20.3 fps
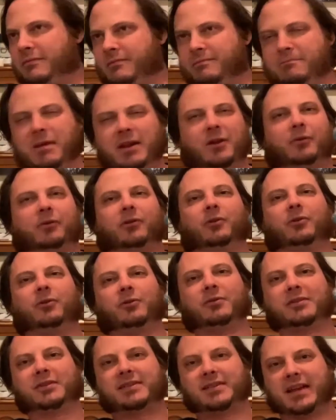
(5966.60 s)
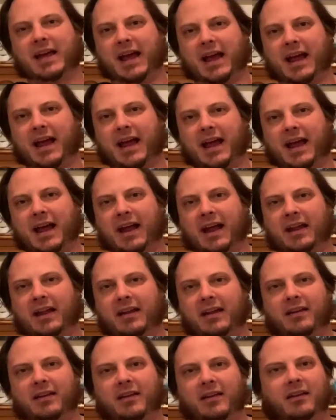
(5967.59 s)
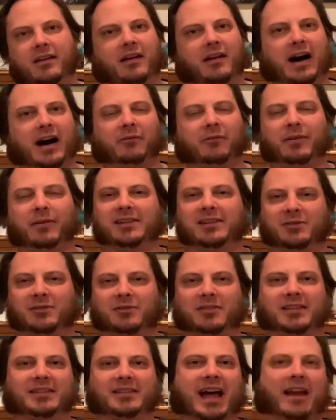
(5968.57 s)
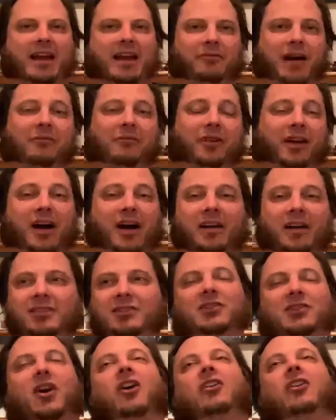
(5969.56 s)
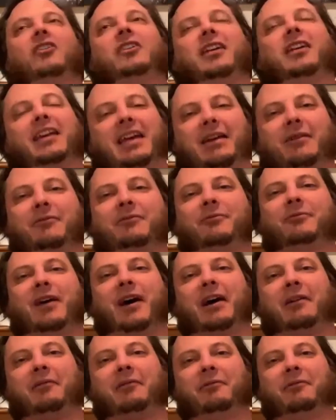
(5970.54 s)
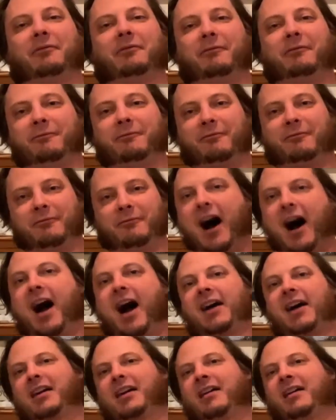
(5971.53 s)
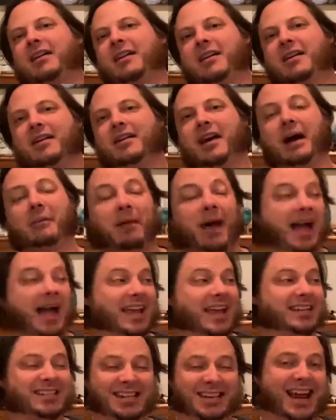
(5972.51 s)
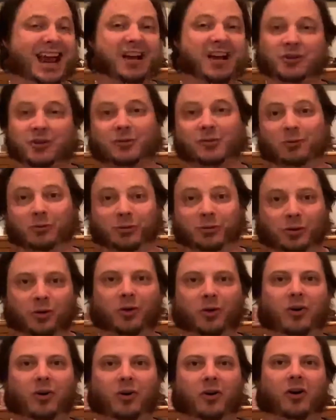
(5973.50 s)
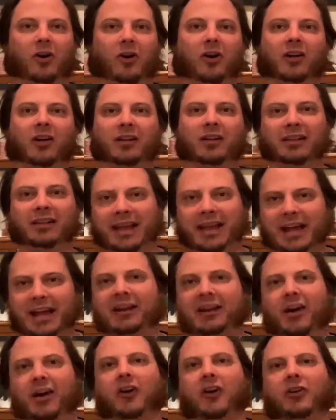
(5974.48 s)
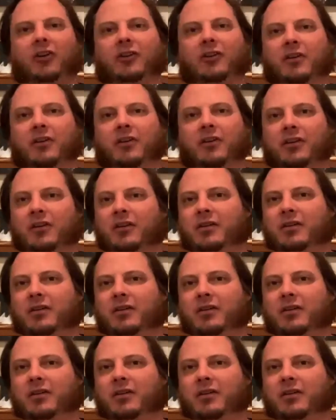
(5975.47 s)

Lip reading: minerals and resources out of Africa don't give a fuck about international law. let alone